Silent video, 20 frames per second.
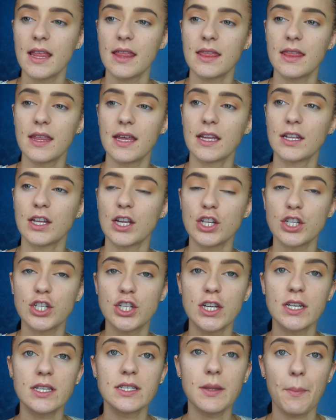then
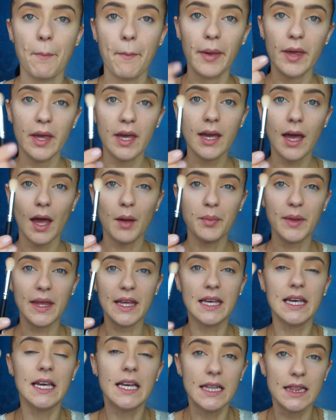just pick up a
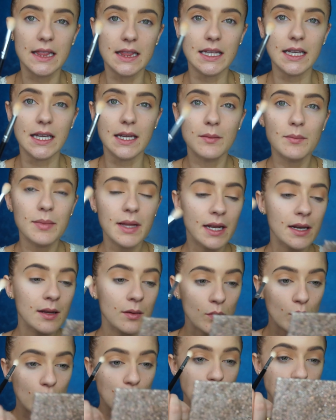clean blending
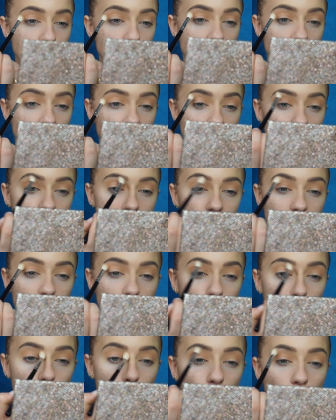brush and
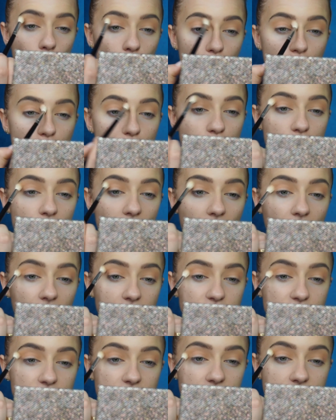go over the
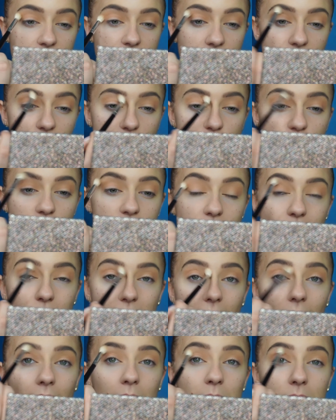edges and just
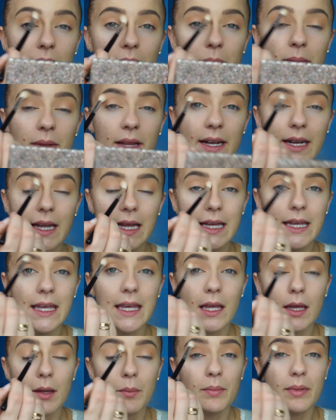blend, blend, blend and
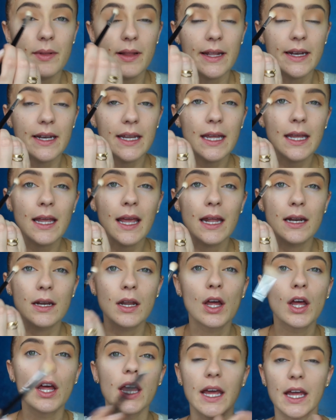keep blending and
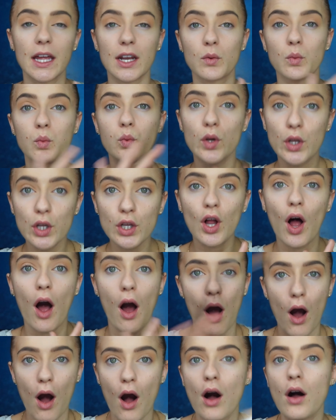it will
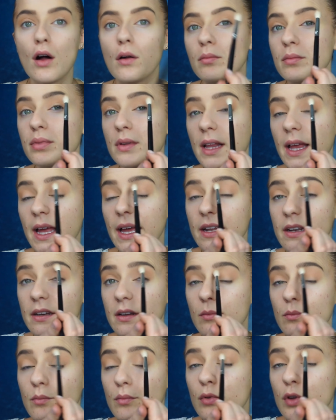all blend
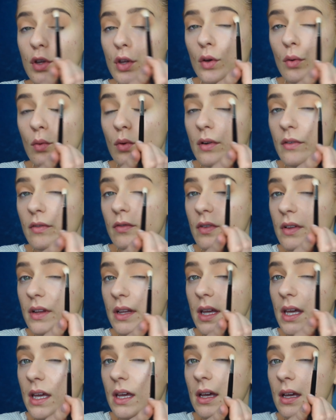
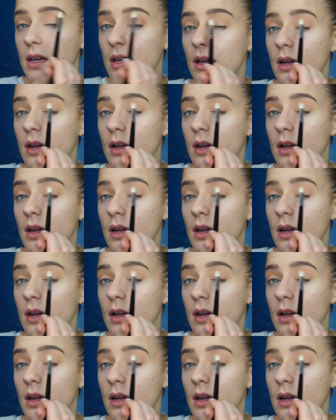beautifully.